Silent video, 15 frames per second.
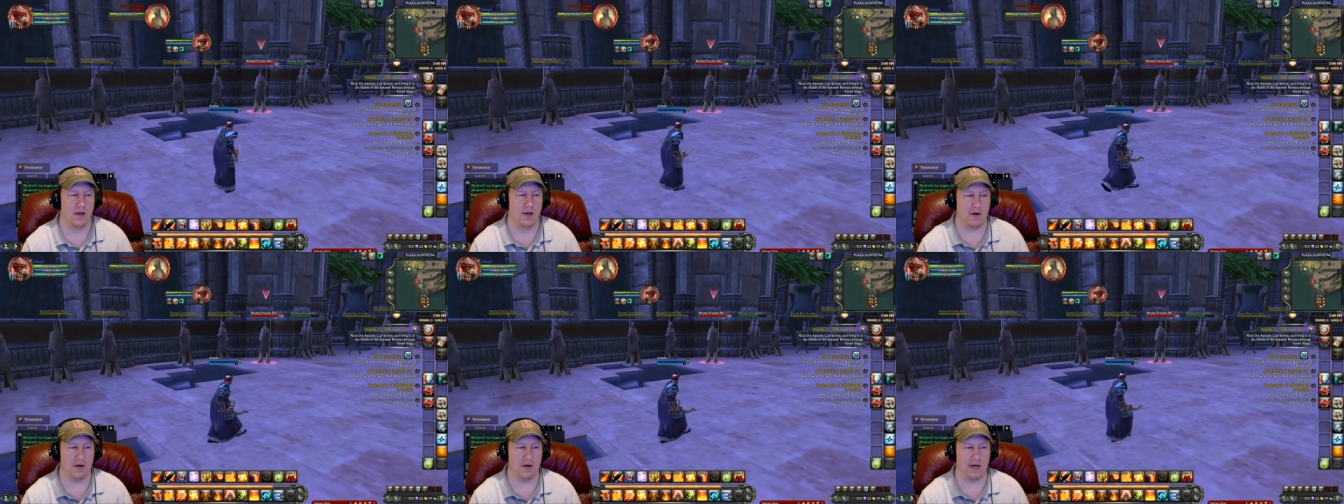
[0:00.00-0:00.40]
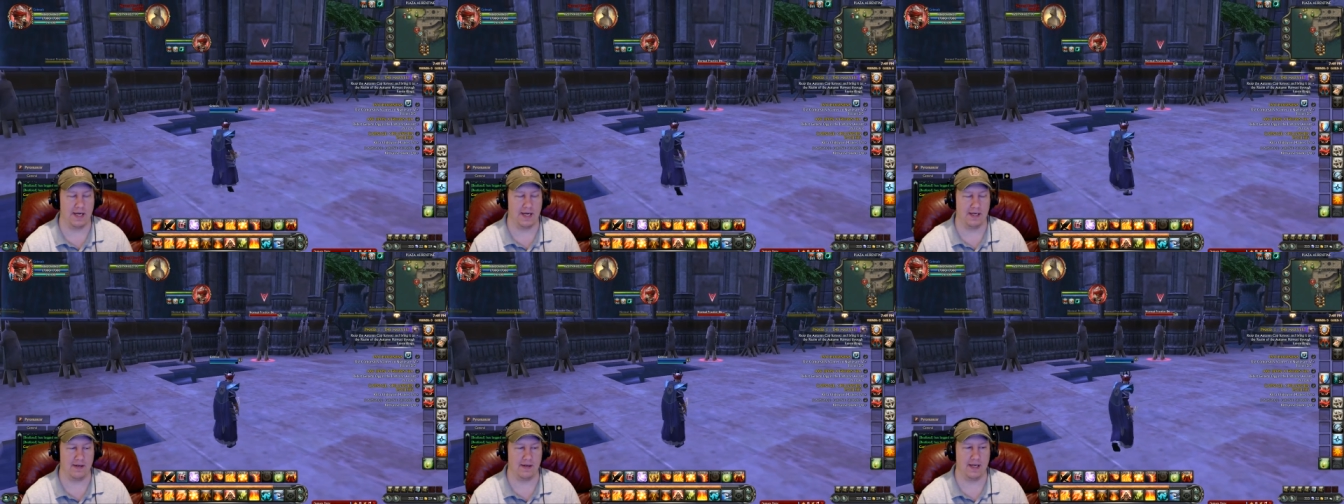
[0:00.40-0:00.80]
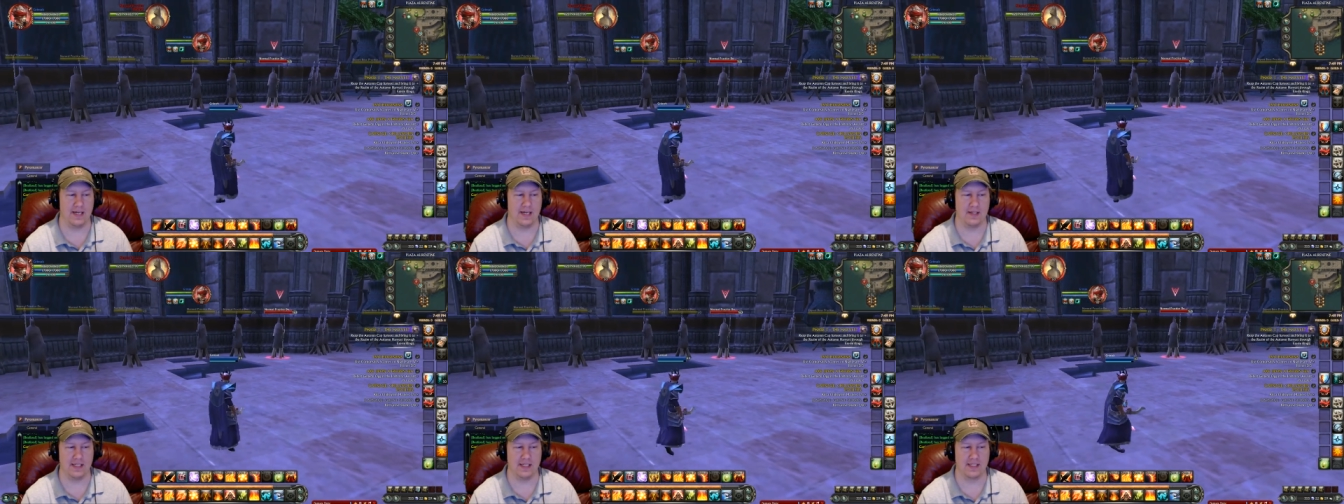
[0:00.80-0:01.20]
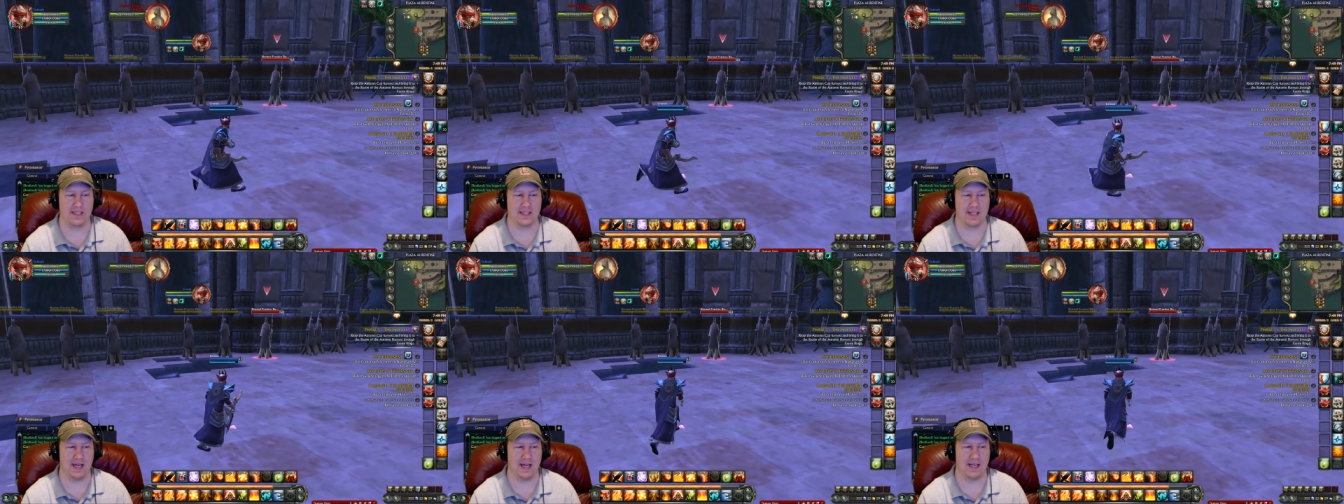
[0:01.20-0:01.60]
Alright, now let's
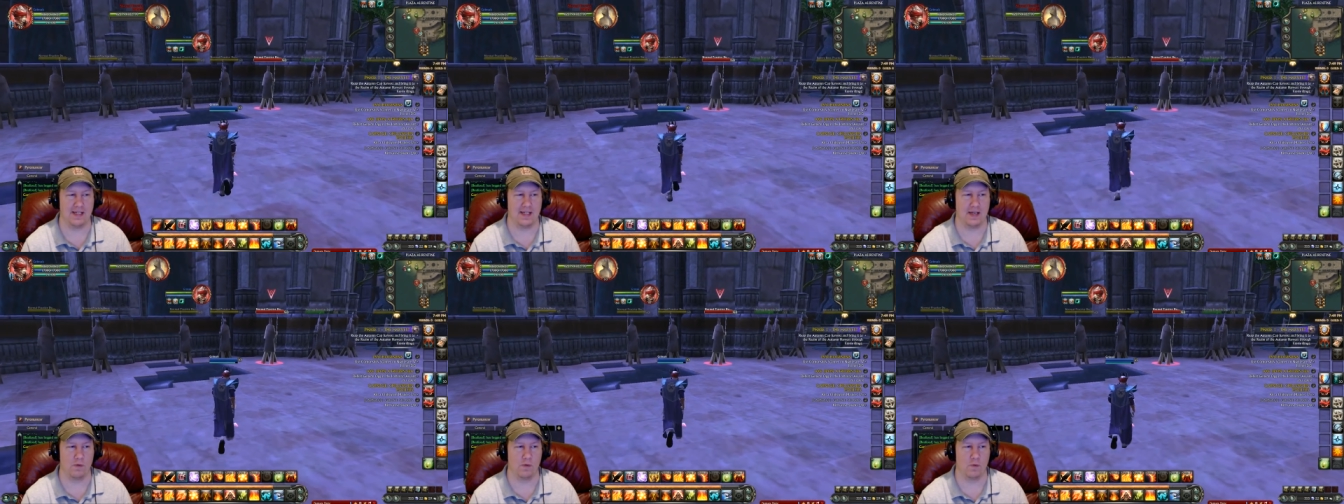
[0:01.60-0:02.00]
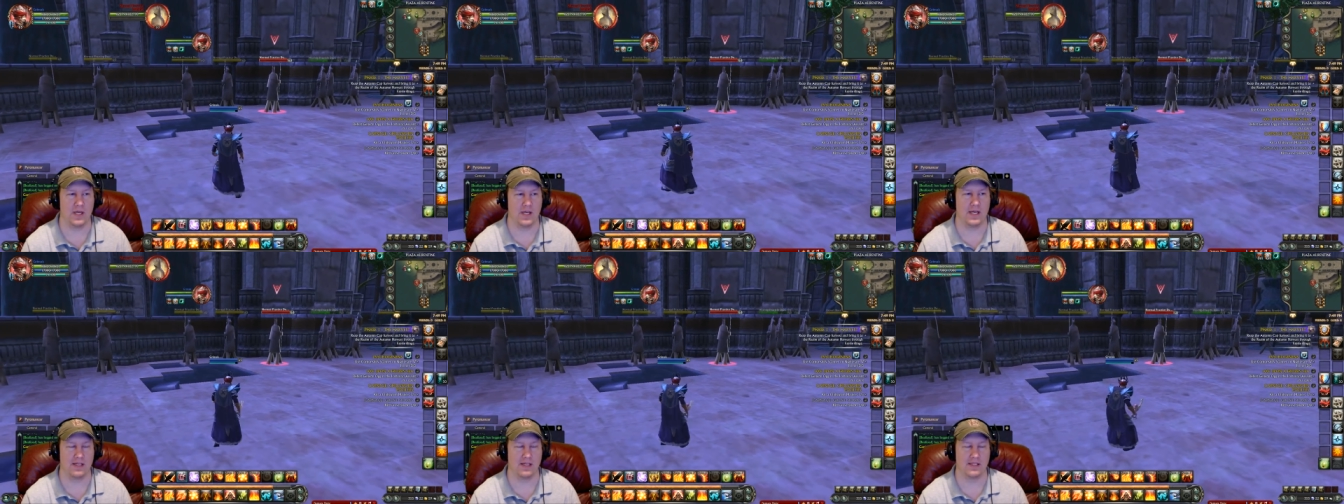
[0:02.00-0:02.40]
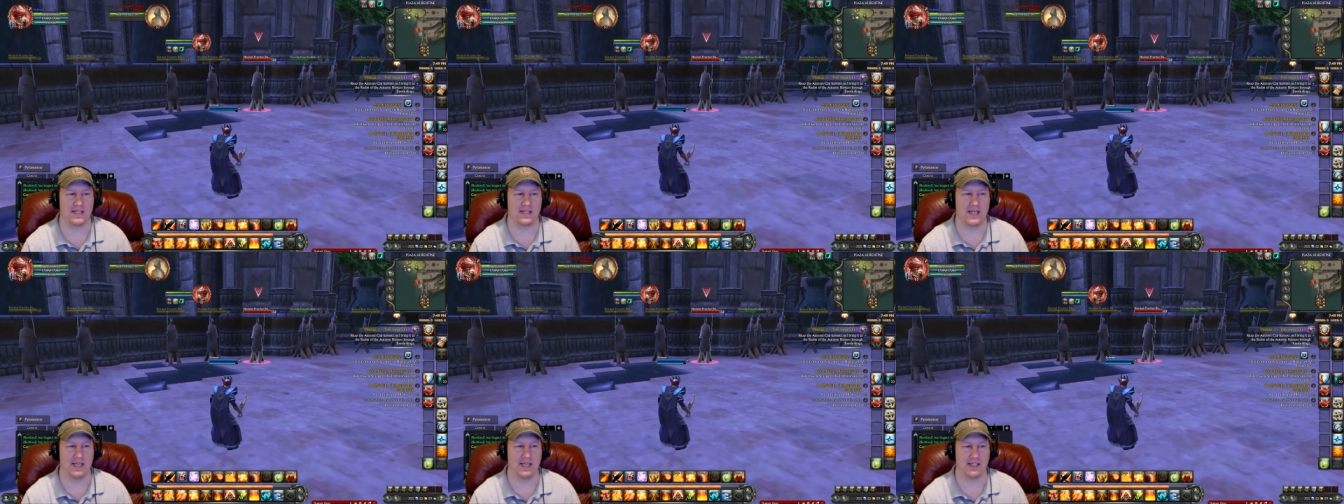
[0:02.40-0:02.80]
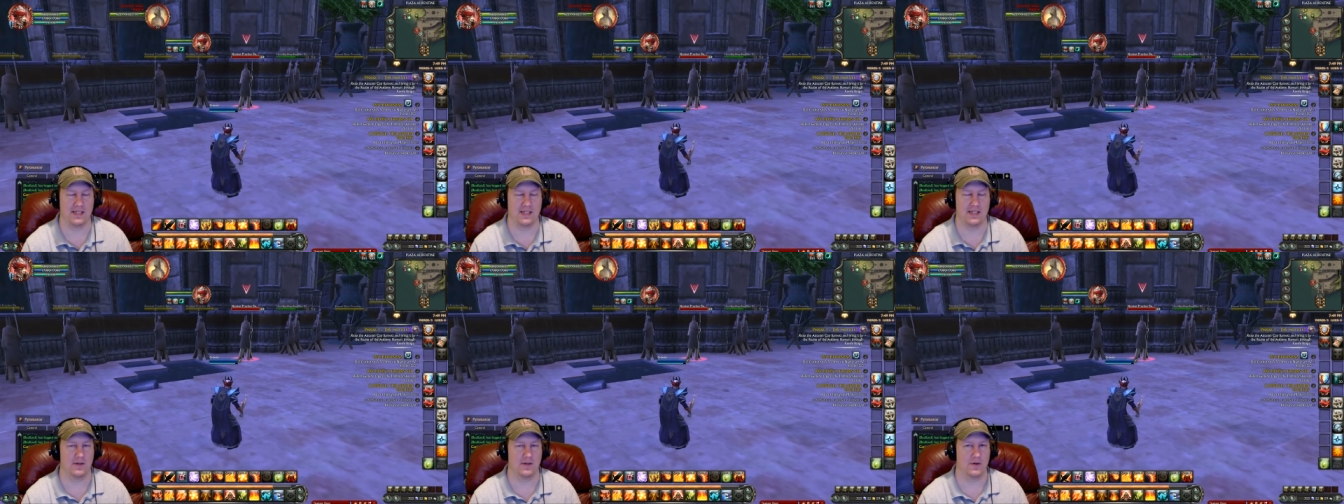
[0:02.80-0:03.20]
say that we can stand
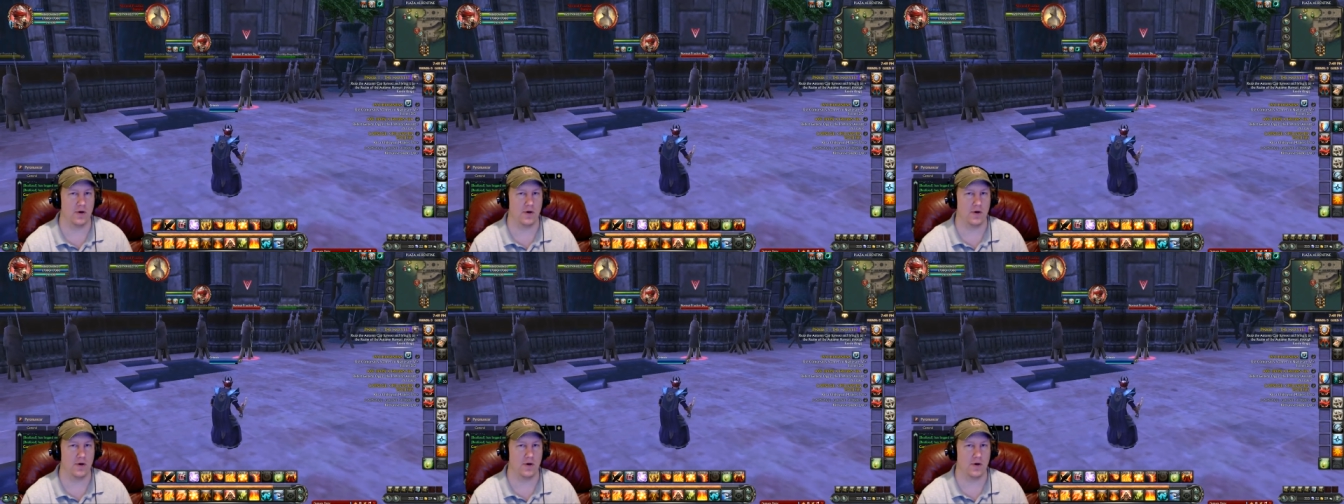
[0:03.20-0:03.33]
still.